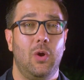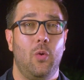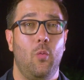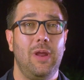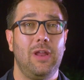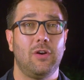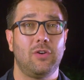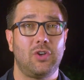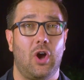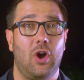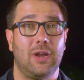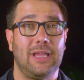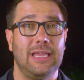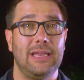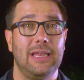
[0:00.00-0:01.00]
We are
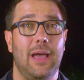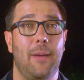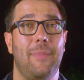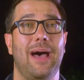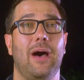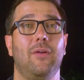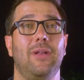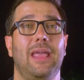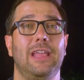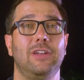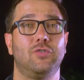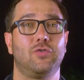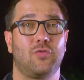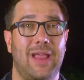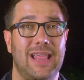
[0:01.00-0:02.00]
talking about a
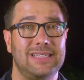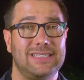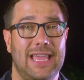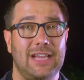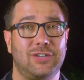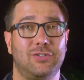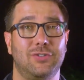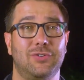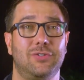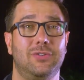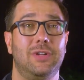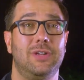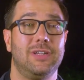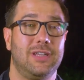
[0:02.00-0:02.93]
transactional